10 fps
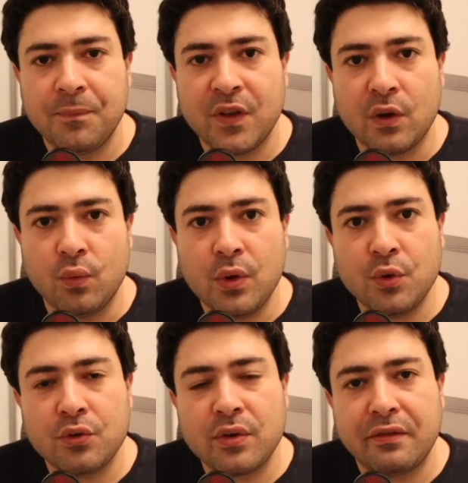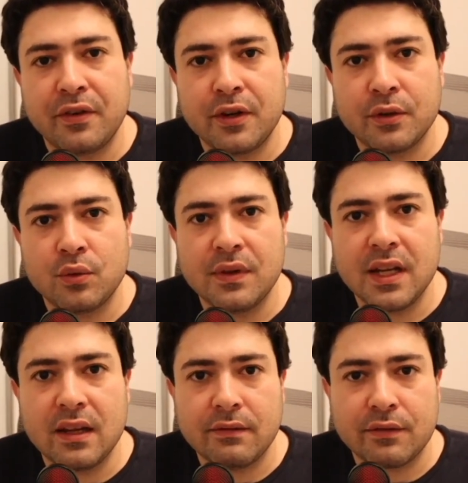we would refer to the
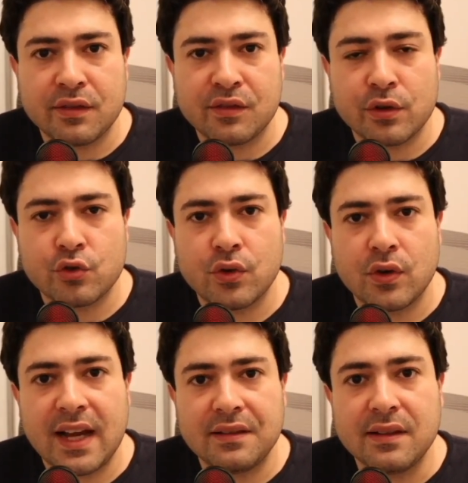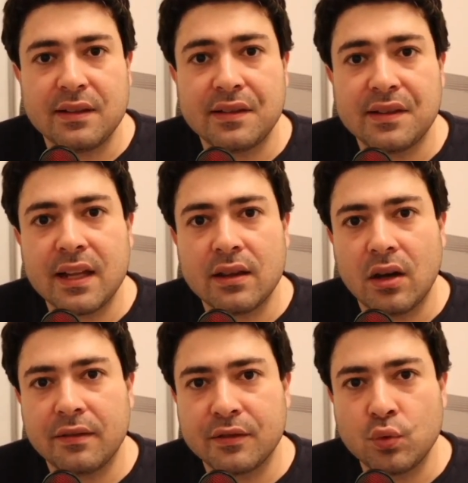infrastructure as the set
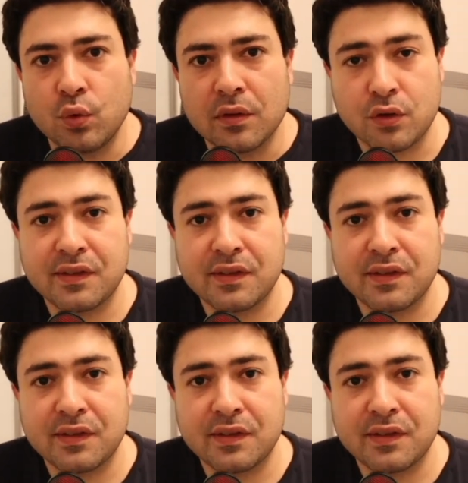of tools.